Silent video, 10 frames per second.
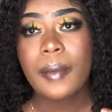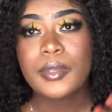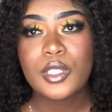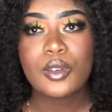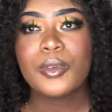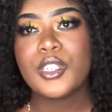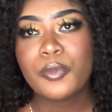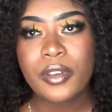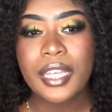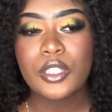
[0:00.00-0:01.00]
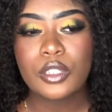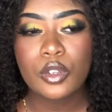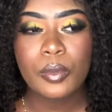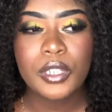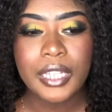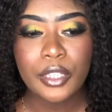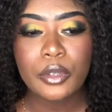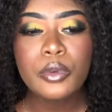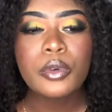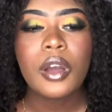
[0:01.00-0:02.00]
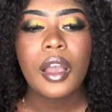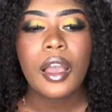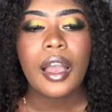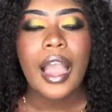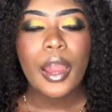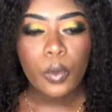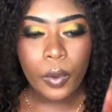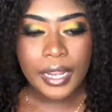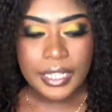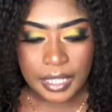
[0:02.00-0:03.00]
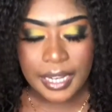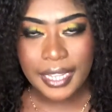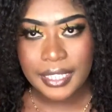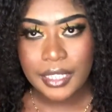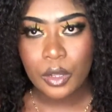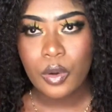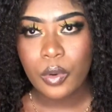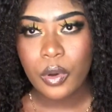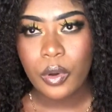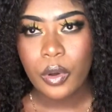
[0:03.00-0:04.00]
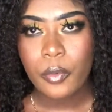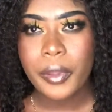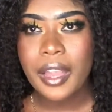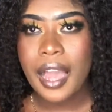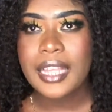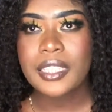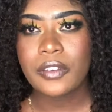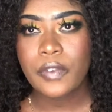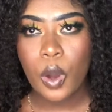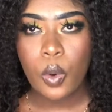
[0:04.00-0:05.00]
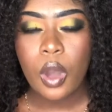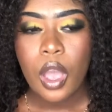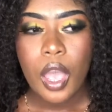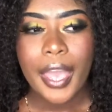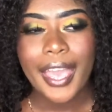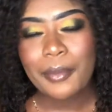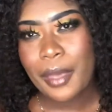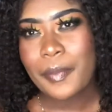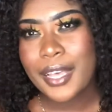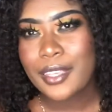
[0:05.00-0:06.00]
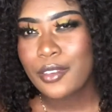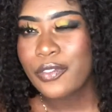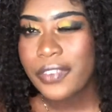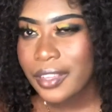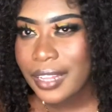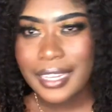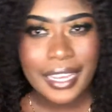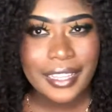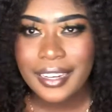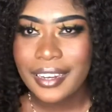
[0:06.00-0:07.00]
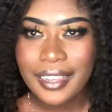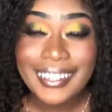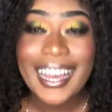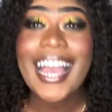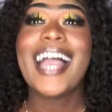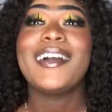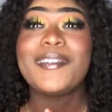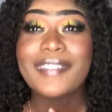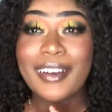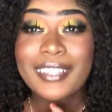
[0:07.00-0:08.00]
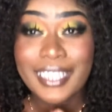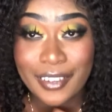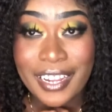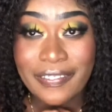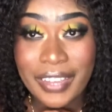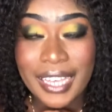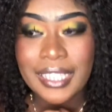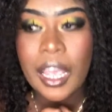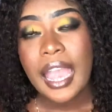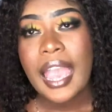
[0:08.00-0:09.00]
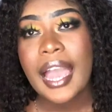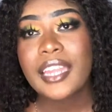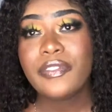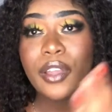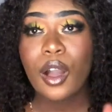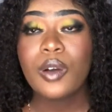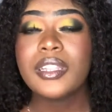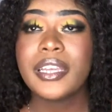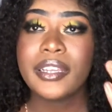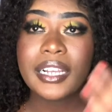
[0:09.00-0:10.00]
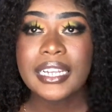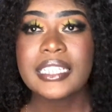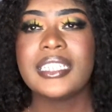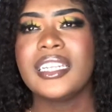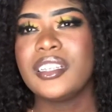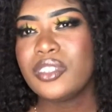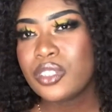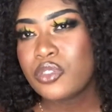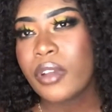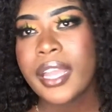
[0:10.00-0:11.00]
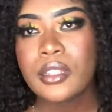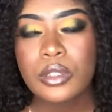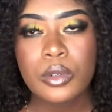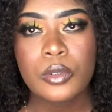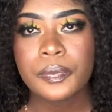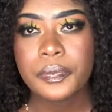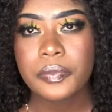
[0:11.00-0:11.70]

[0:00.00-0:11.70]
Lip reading: so much that you are willing to let it go, regardless of how it might make you feel at the end of the day. I hope that was a good advice. And if you're out there, you're listening, you're just trying to